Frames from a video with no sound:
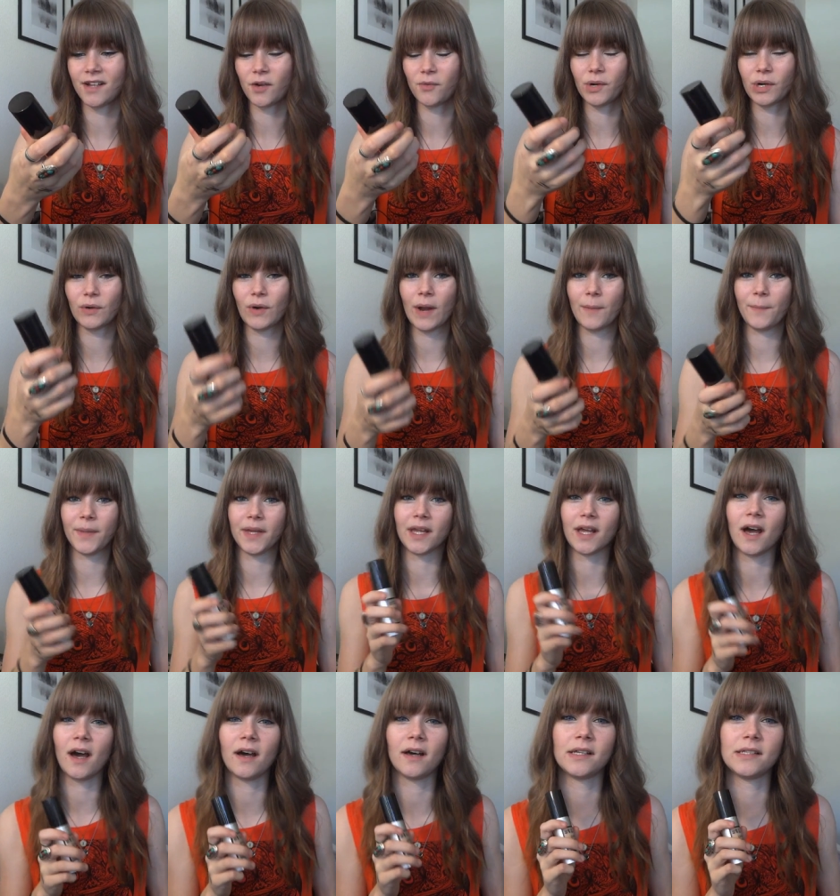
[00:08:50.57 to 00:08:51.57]
a regret
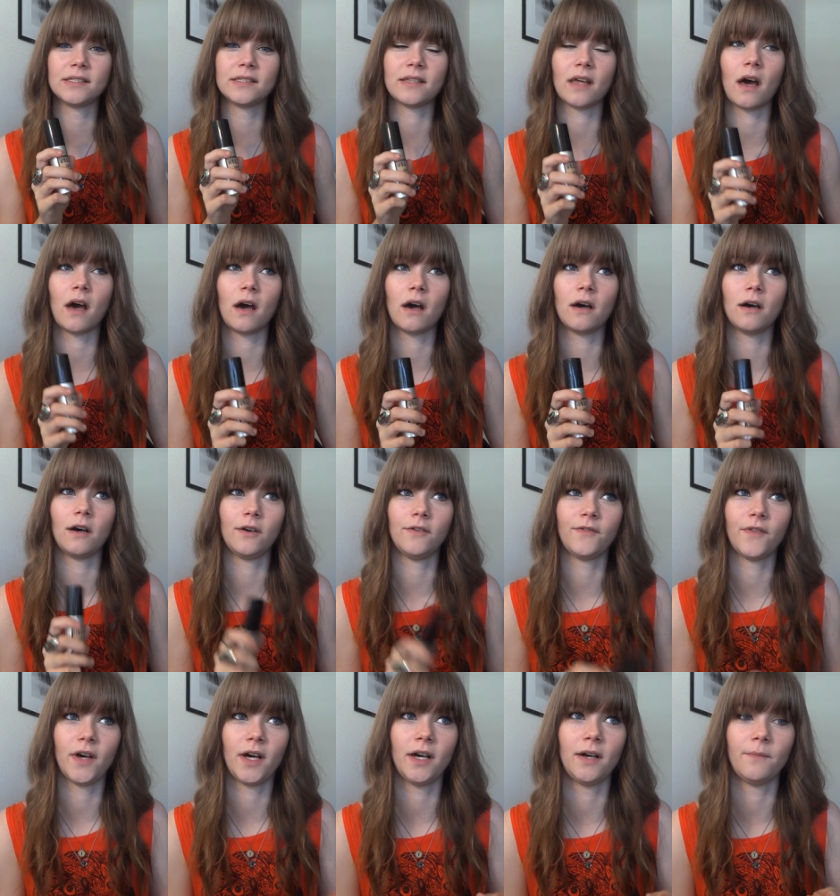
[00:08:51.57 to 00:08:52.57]
because
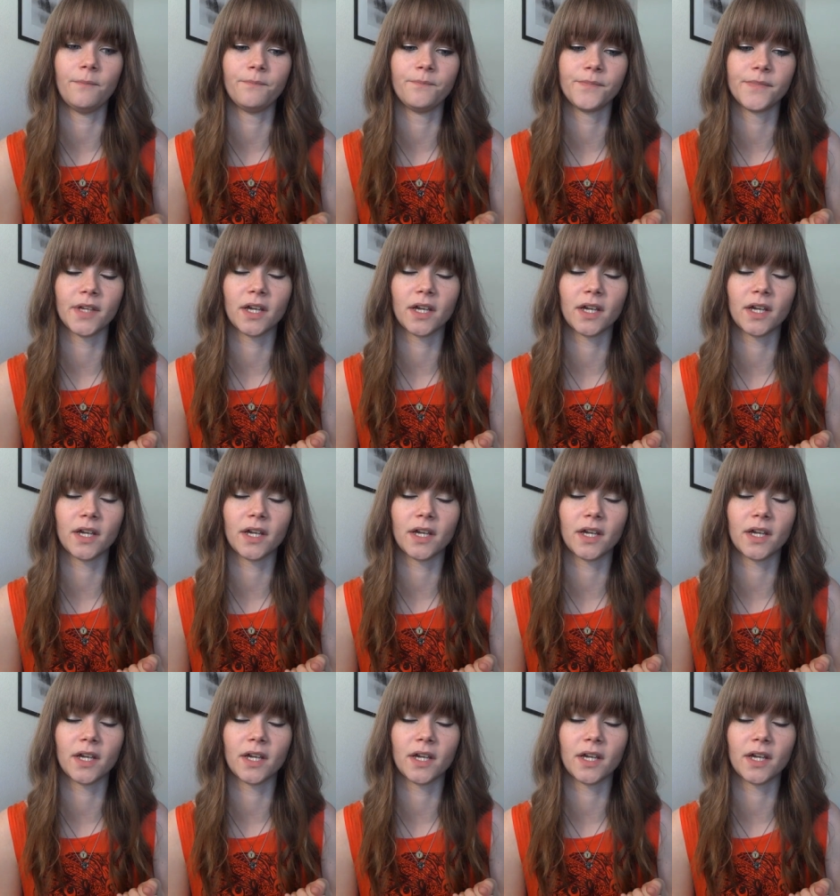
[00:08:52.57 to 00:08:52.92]
of um,